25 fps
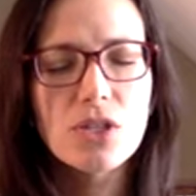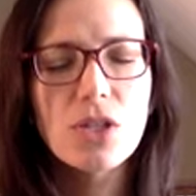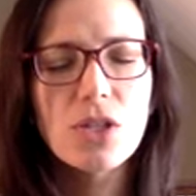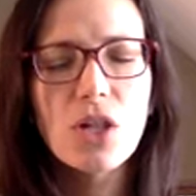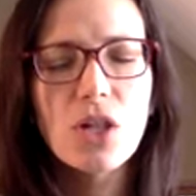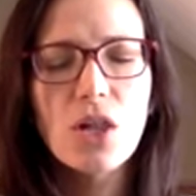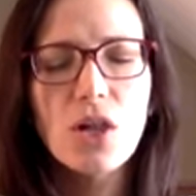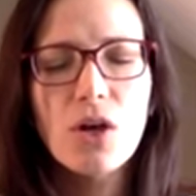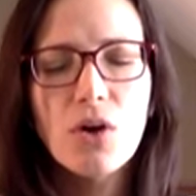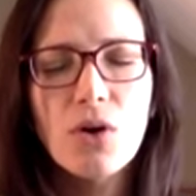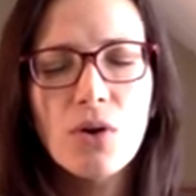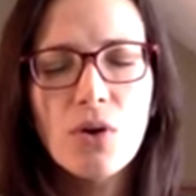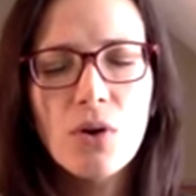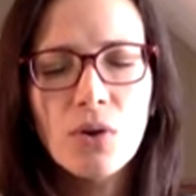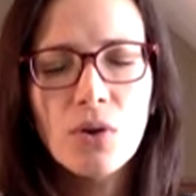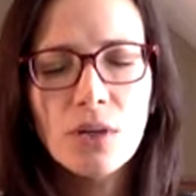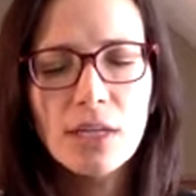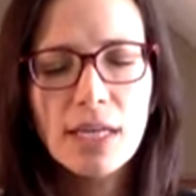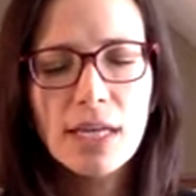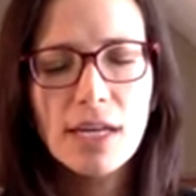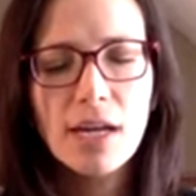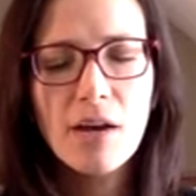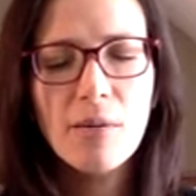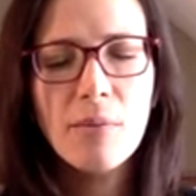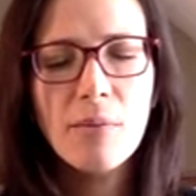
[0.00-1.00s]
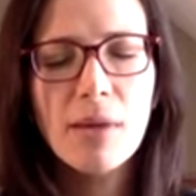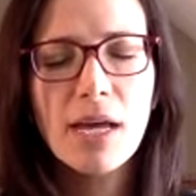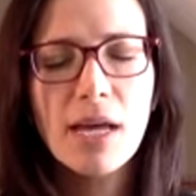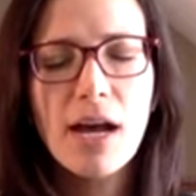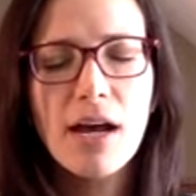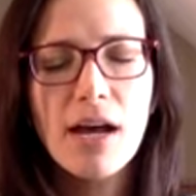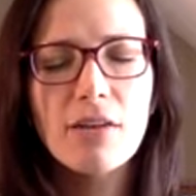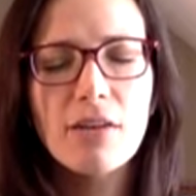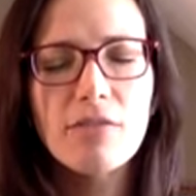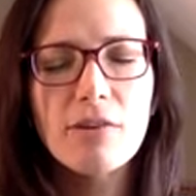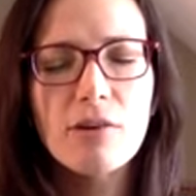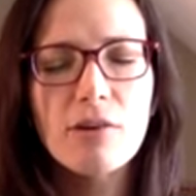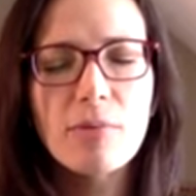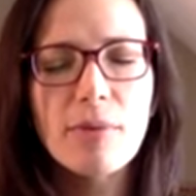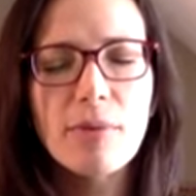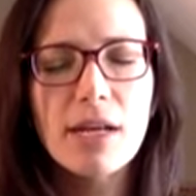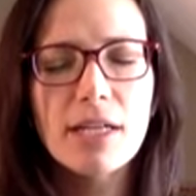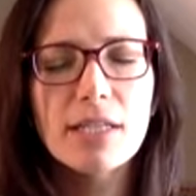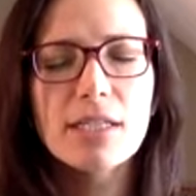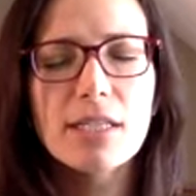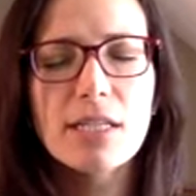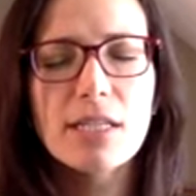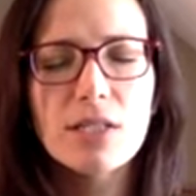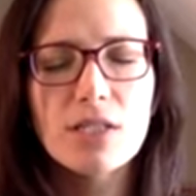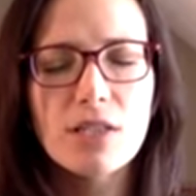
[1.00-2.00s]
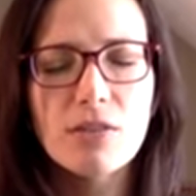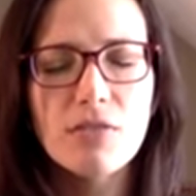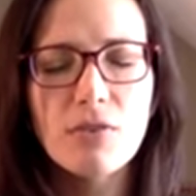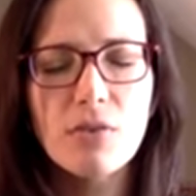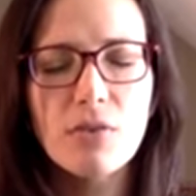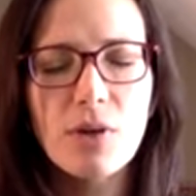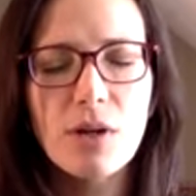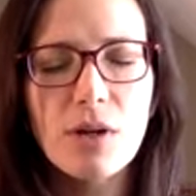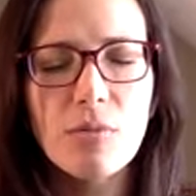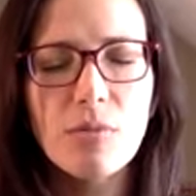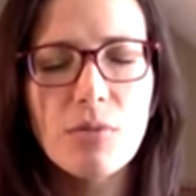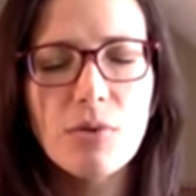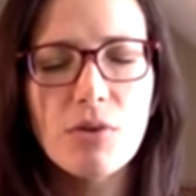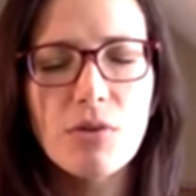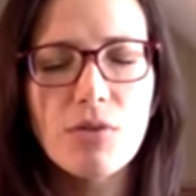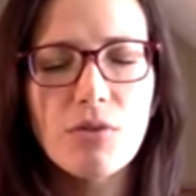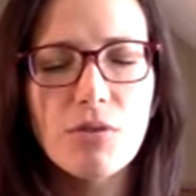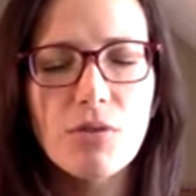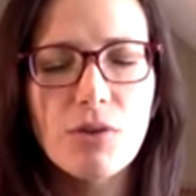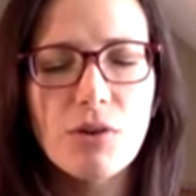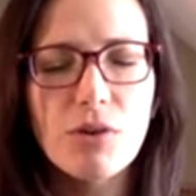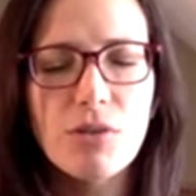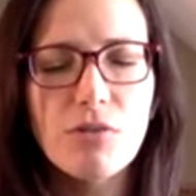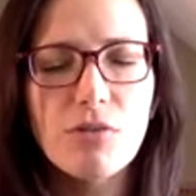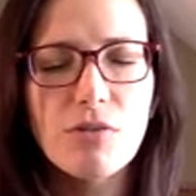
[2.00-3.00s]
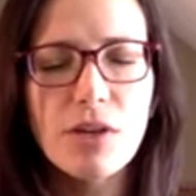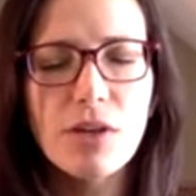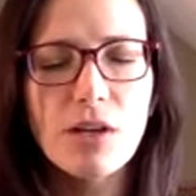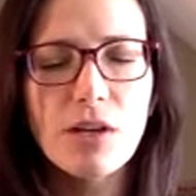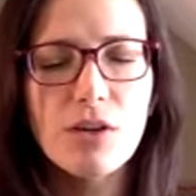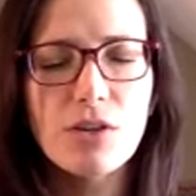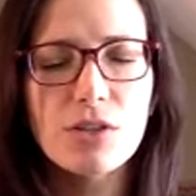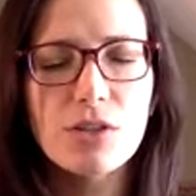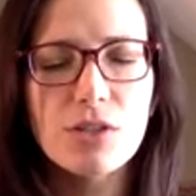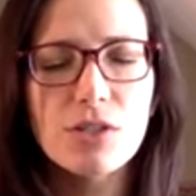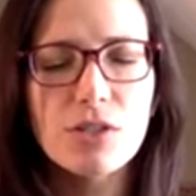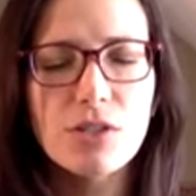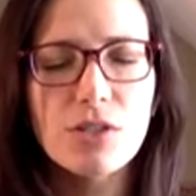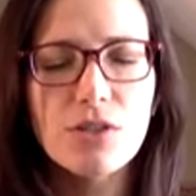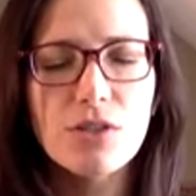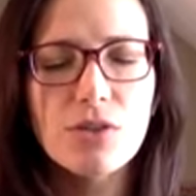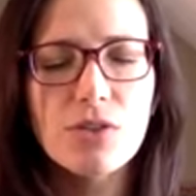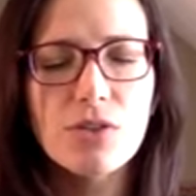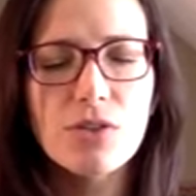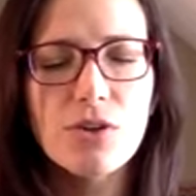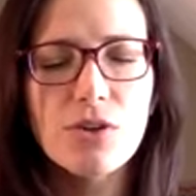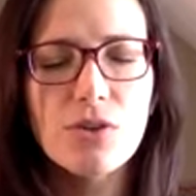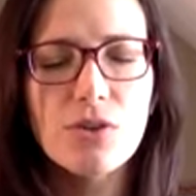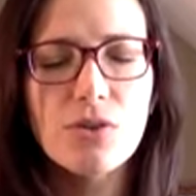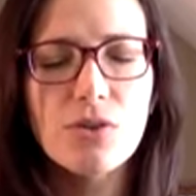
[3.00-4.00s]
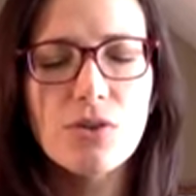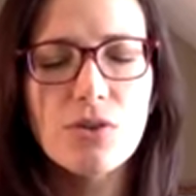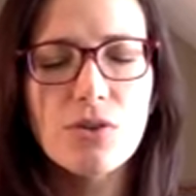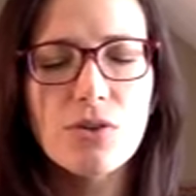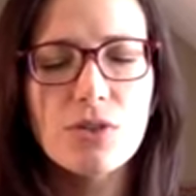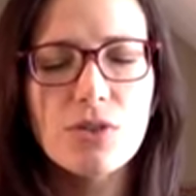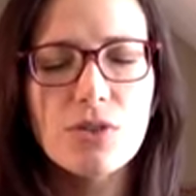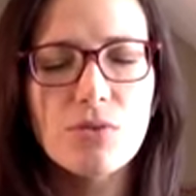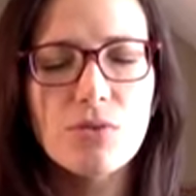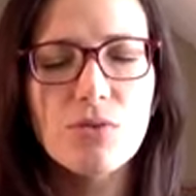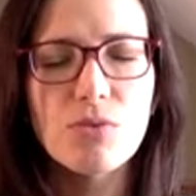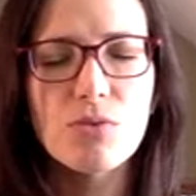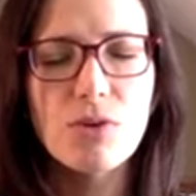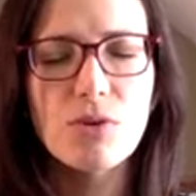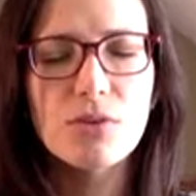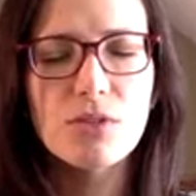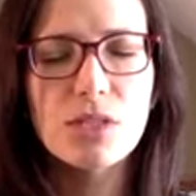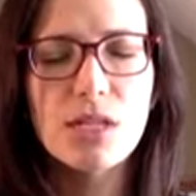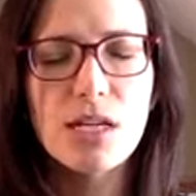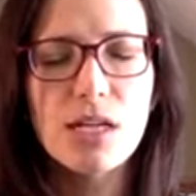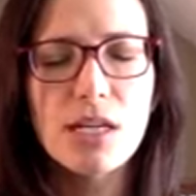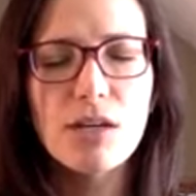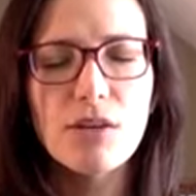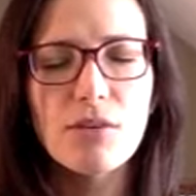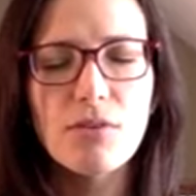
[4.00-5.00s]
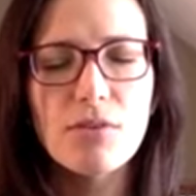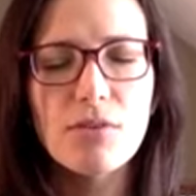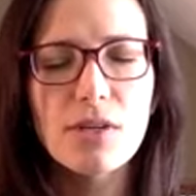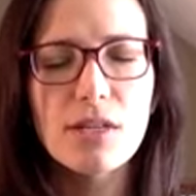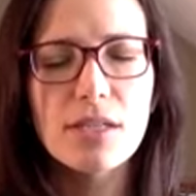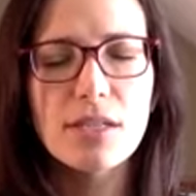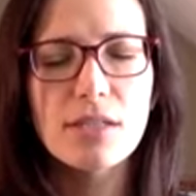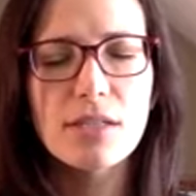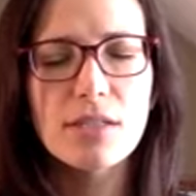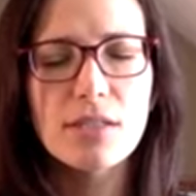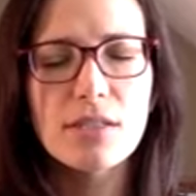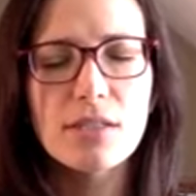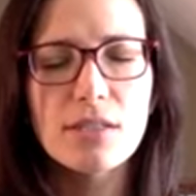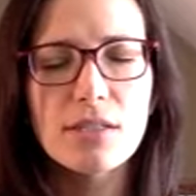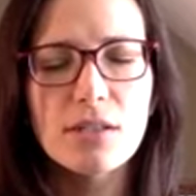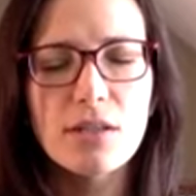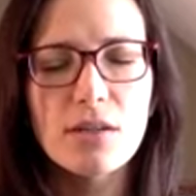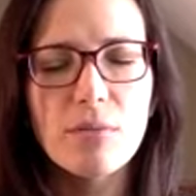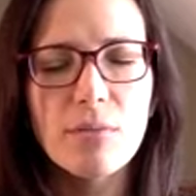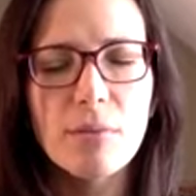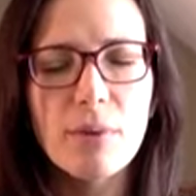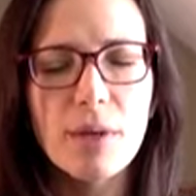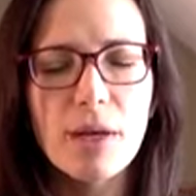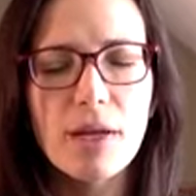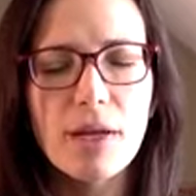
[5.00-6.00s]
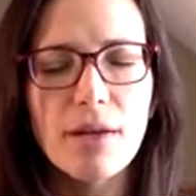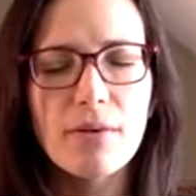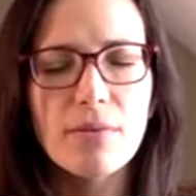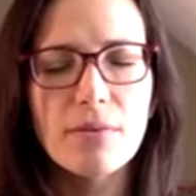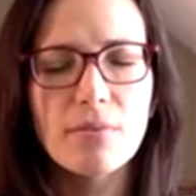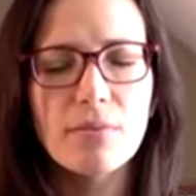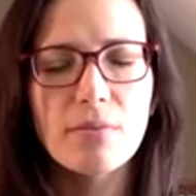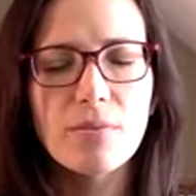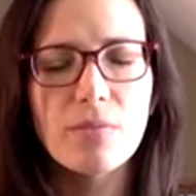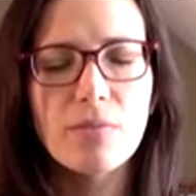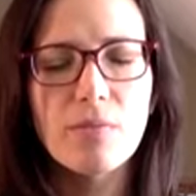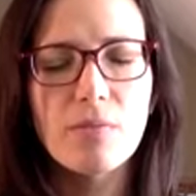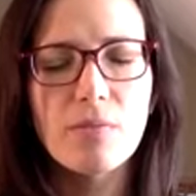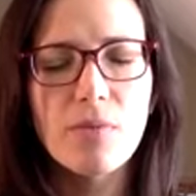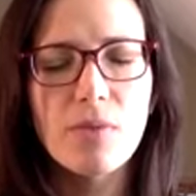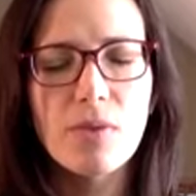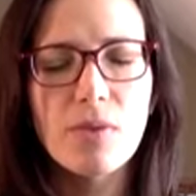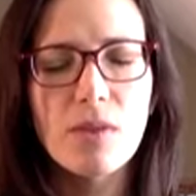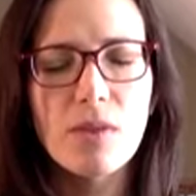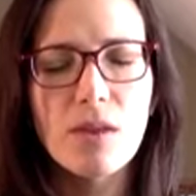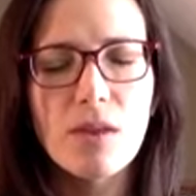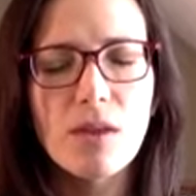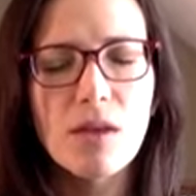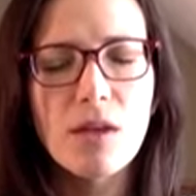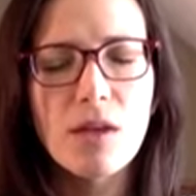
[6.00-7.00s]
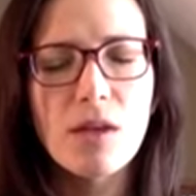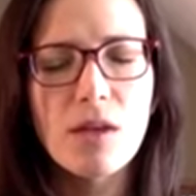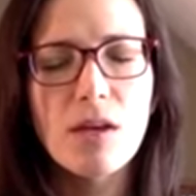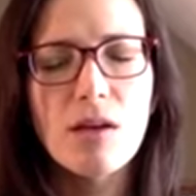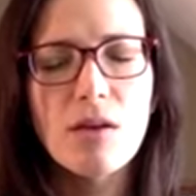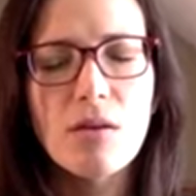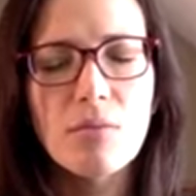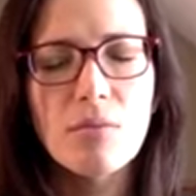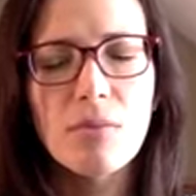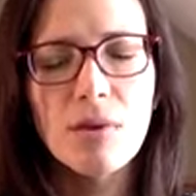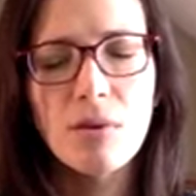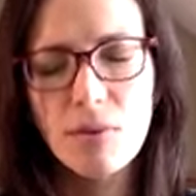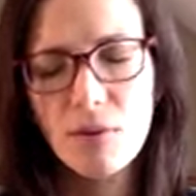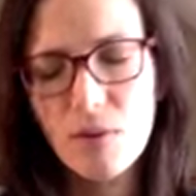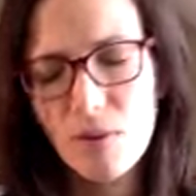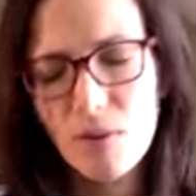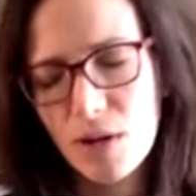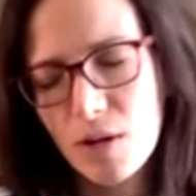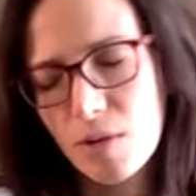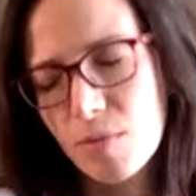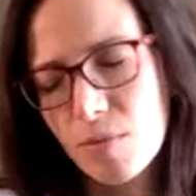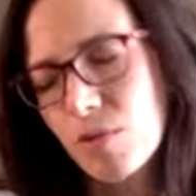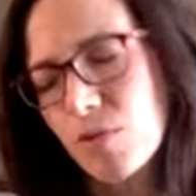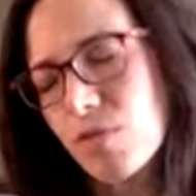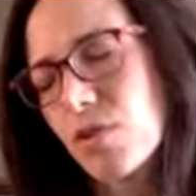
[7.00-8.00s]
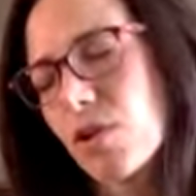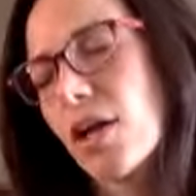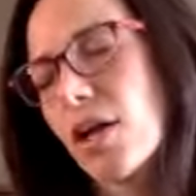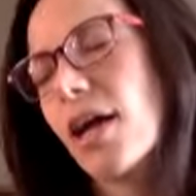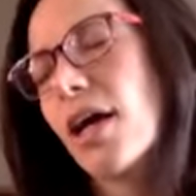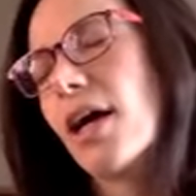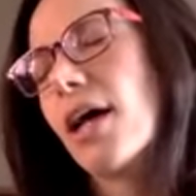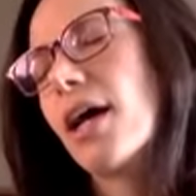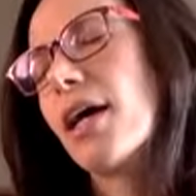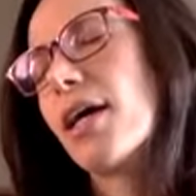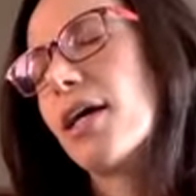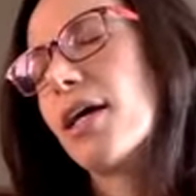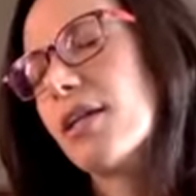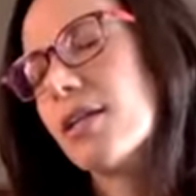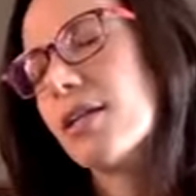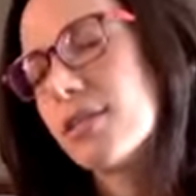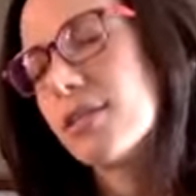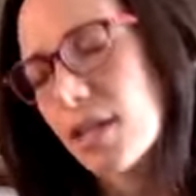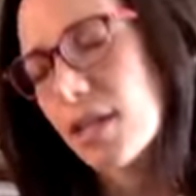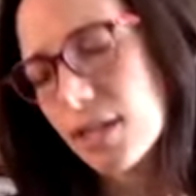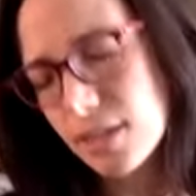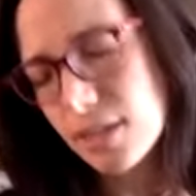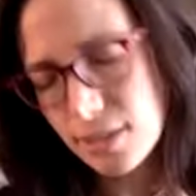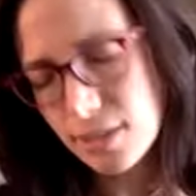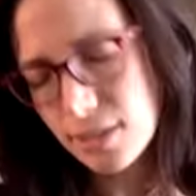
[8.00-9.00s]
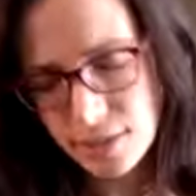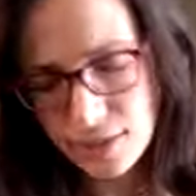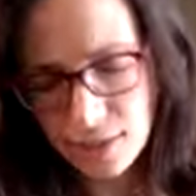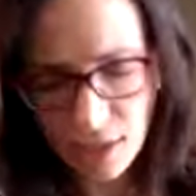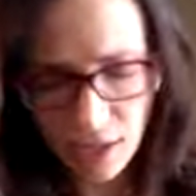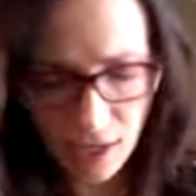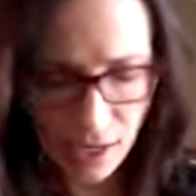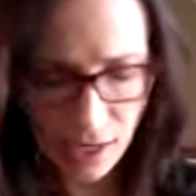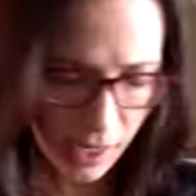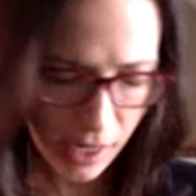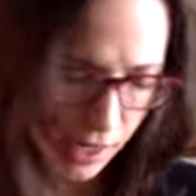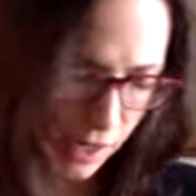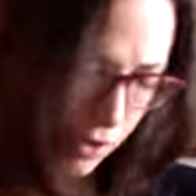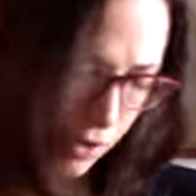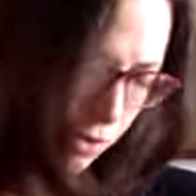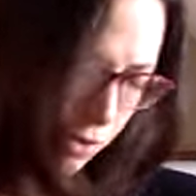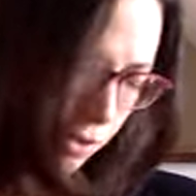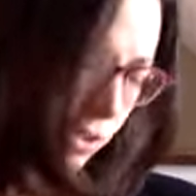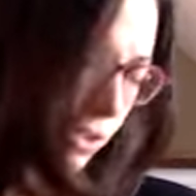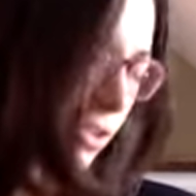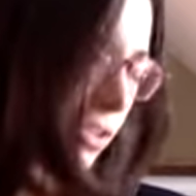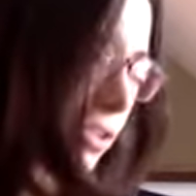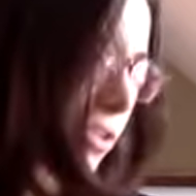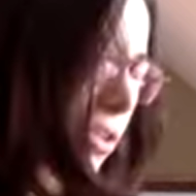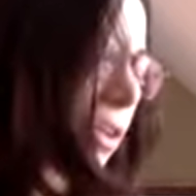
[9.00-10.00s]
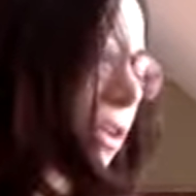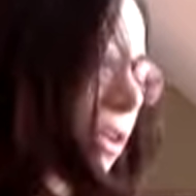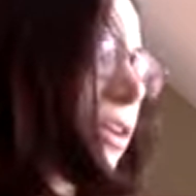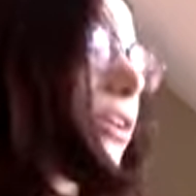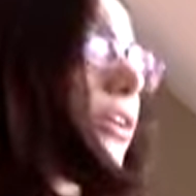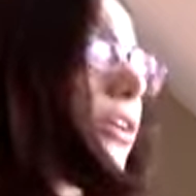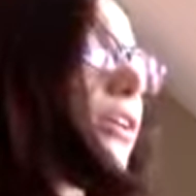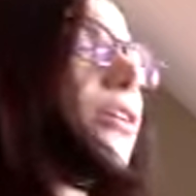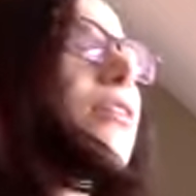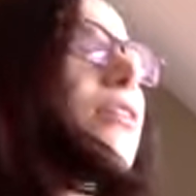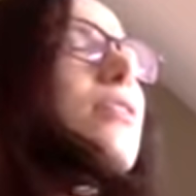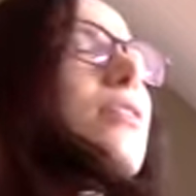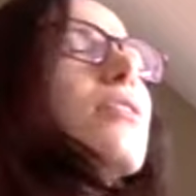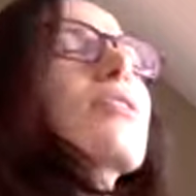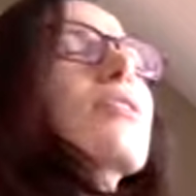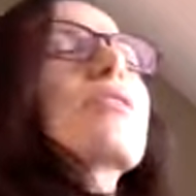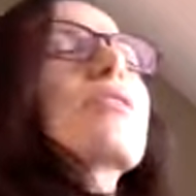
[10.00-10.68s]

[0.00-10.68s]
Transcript: Slowly coming out of your meditation. If you want to move through your fingers and your toes or rotate your wrists a little bit. Maybe you want to move your head side to side or in circles.